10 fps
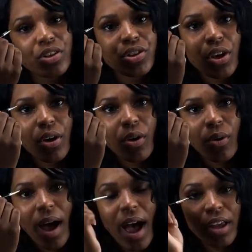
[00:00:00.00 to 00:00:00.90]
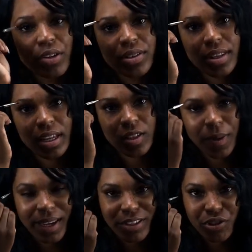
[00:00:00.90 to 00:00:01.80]
So I use this
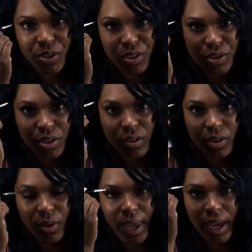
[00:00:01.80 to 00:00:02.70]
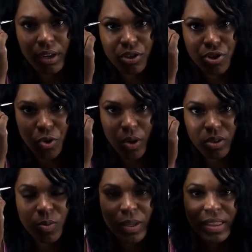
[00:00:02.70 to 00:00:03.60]
because you can do little hair
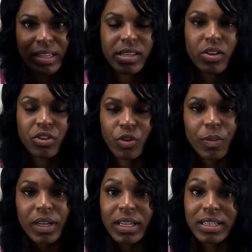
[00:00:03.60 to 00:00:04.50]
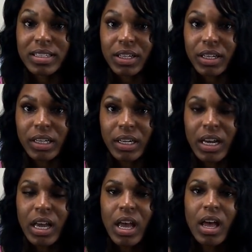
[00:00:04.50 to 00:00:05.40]
strokes with this a little bit easier,
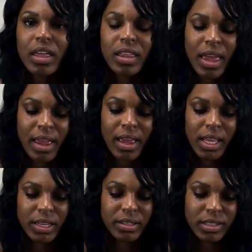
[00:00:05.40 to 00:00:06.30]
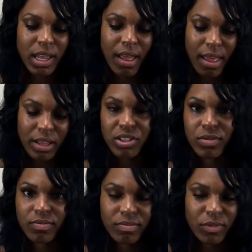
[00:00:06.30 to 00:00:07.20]
and
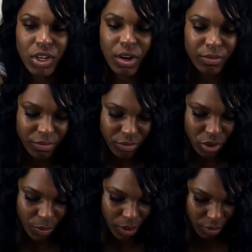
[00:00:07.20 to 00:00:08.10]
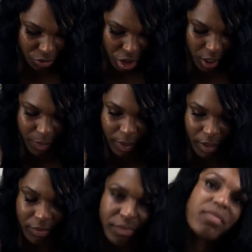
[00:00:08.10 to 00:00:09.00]
it's, you know, super cheap,
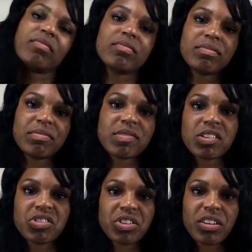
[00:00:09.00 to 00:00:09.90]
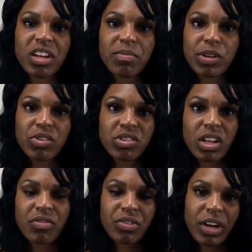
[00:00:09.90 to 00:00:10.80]
and since you're going to be
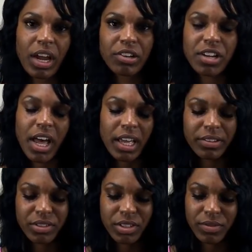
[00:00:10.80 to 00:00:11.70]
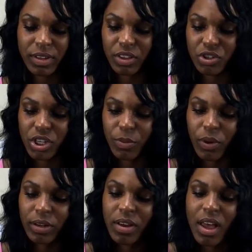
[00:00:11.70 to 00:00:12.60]
using it for hair dye, get the cheap
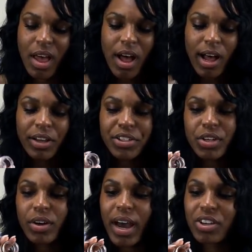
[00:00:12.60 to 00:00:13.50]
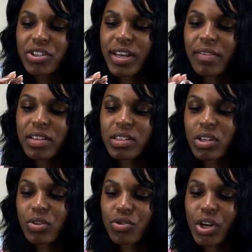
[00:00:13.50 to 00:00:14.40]
one. Also, I just have this
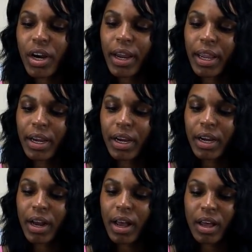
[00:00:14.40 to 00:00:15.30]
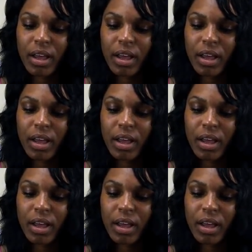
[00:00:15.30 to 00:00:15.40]
little jar here,